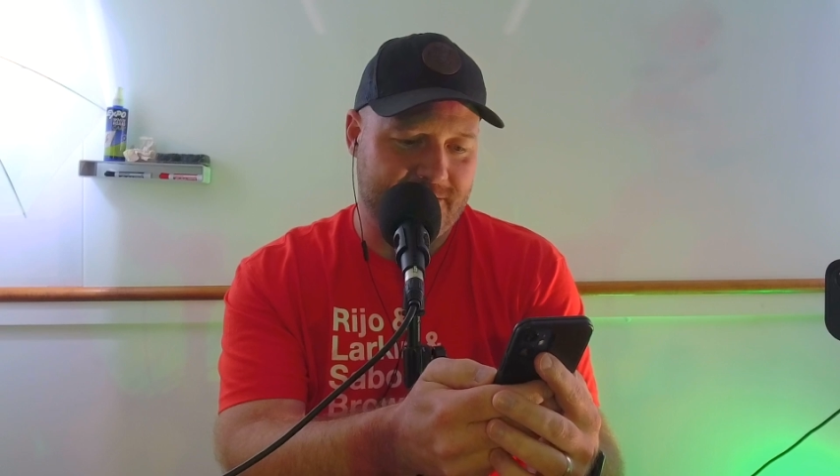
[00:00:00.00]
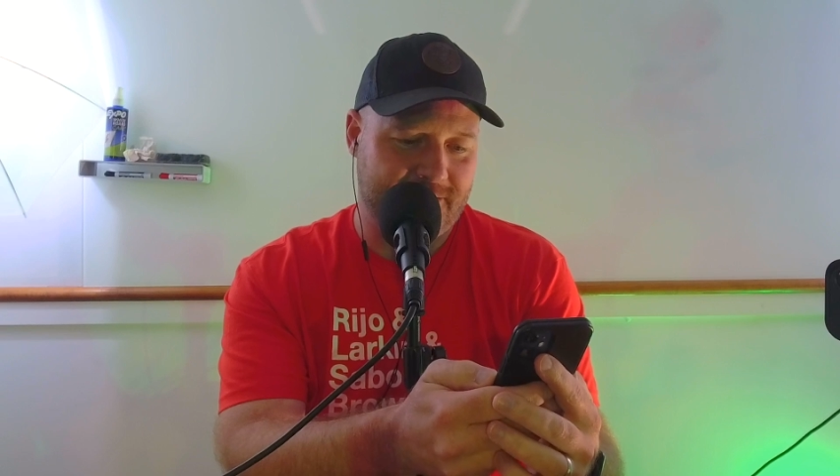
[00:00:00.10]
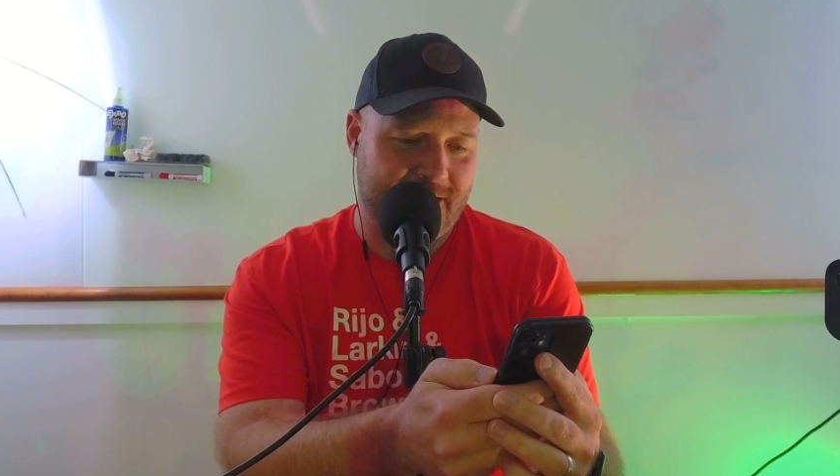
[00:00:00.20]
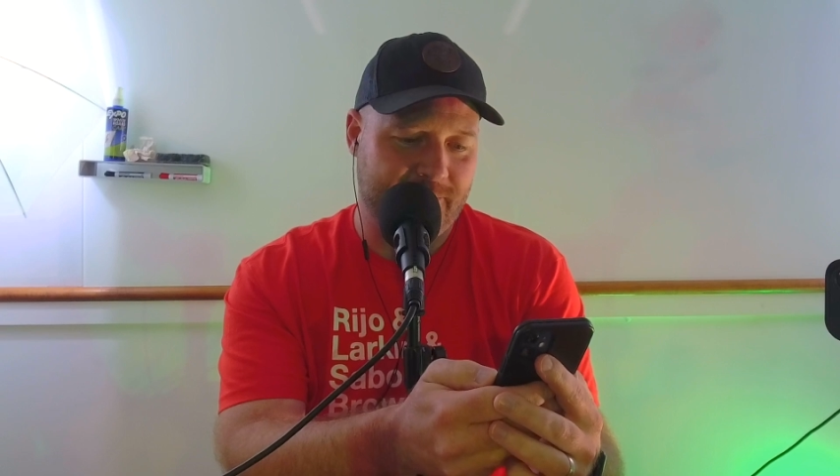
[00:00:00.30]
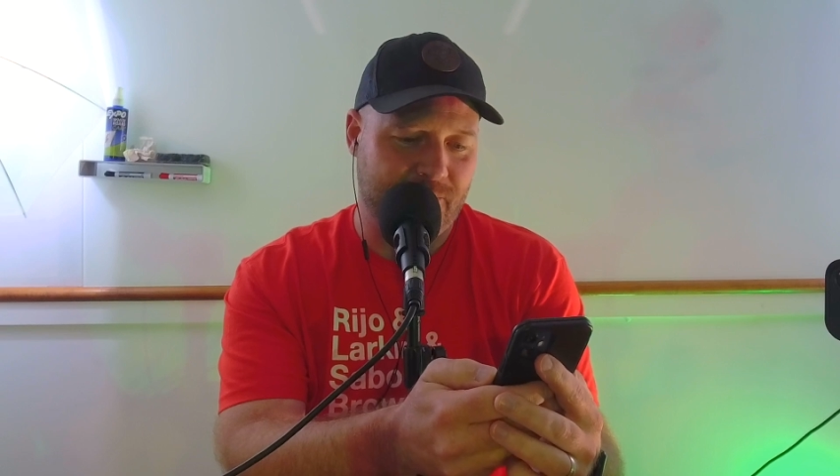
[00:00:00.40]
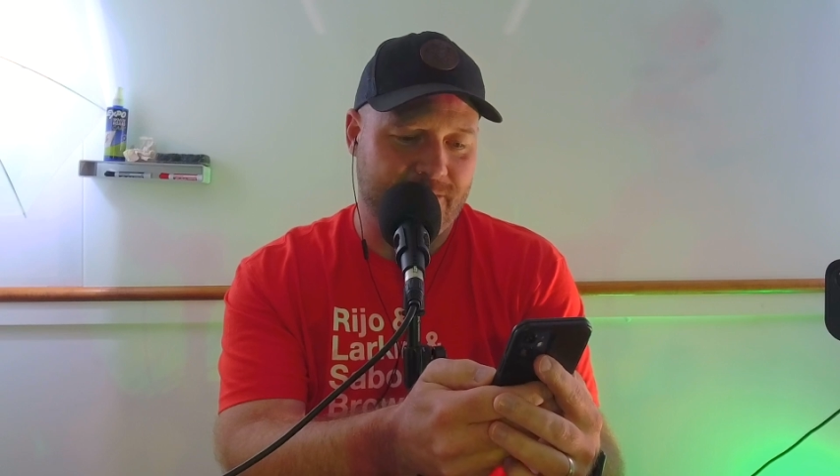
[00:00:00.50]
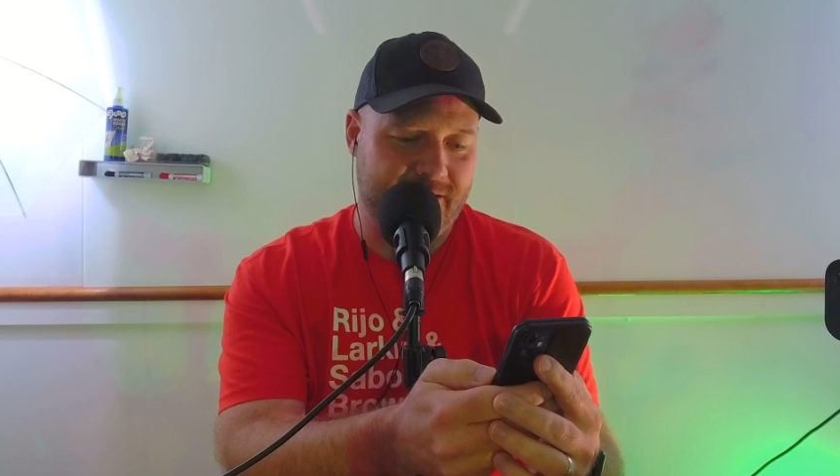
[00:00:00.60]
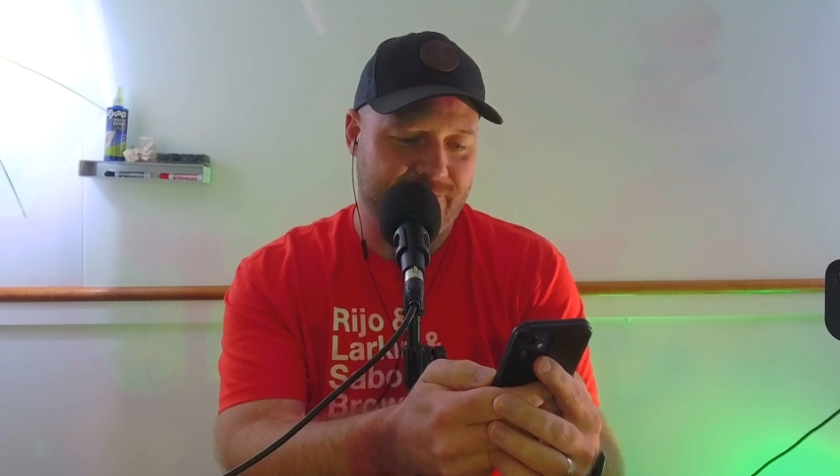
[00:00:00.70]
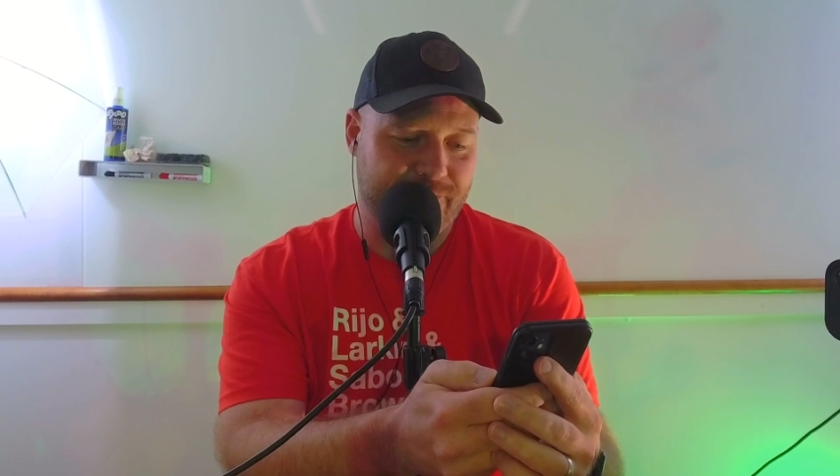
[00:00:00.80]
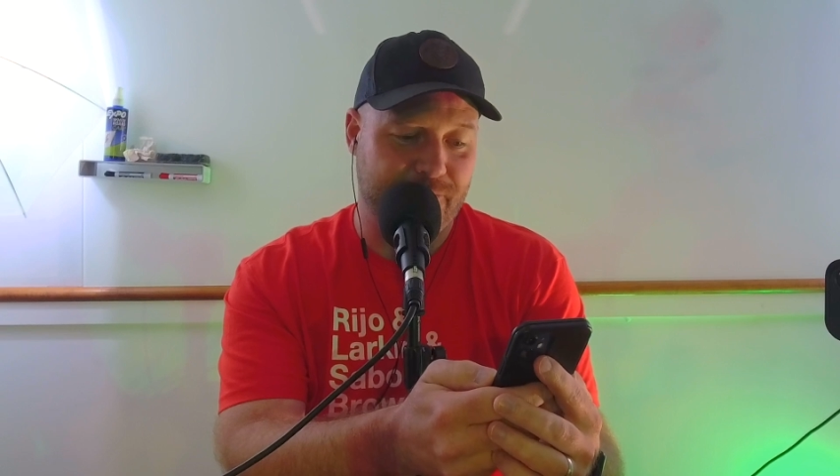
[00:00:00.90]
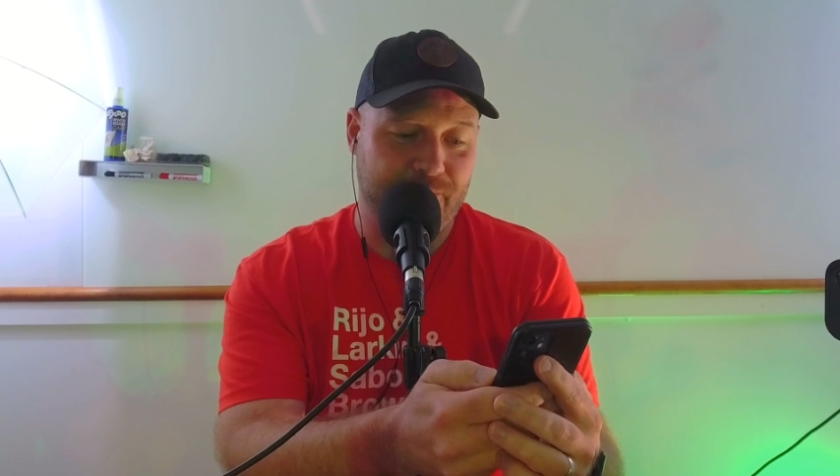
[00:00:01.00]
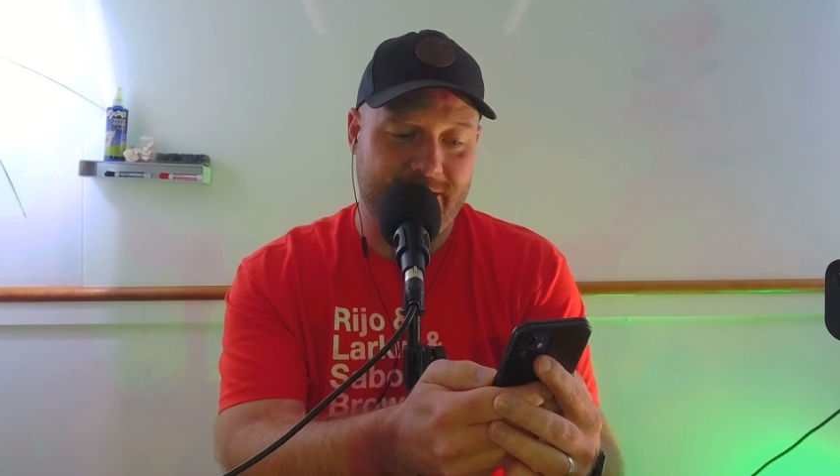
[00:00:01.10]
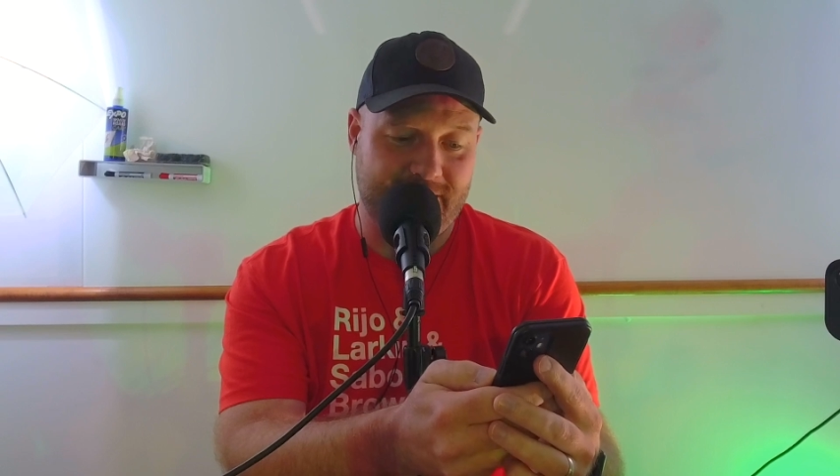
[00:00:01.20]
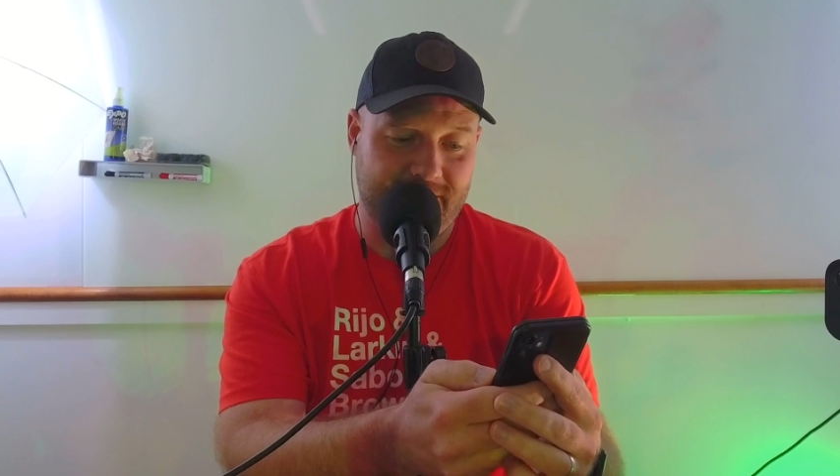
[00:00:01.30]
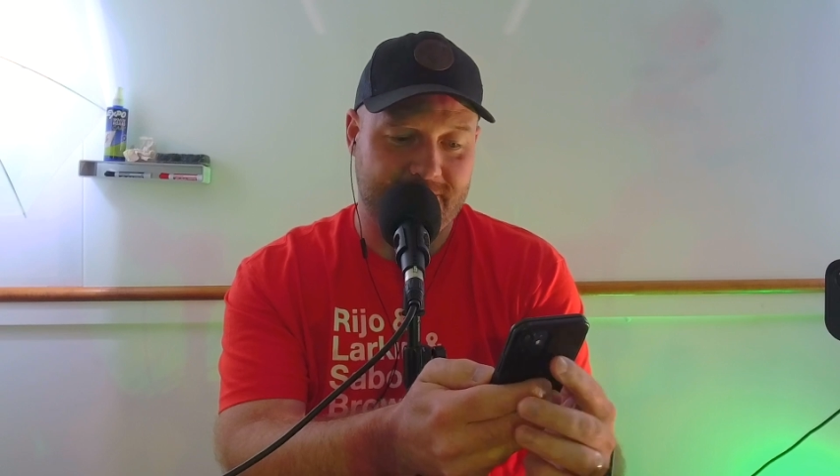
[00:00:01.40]
the lobby whenever you're
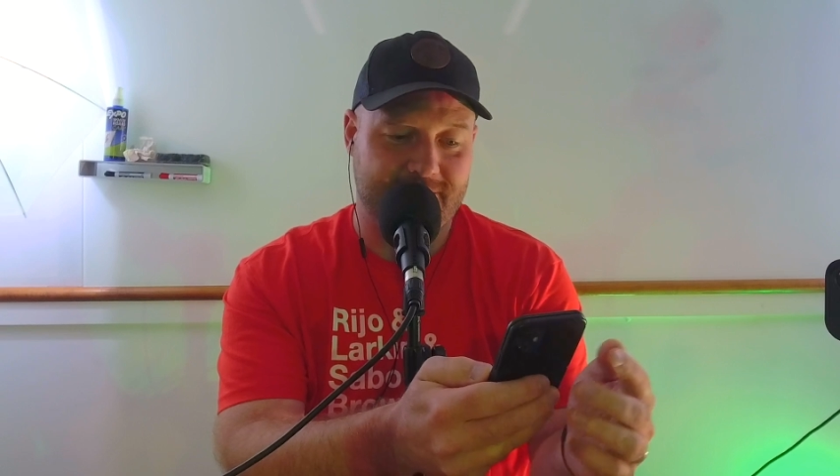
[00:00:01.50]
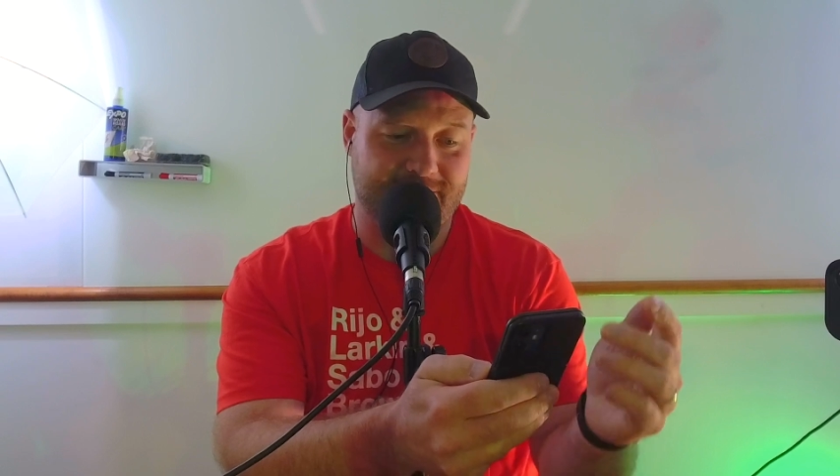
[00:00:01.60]
ready."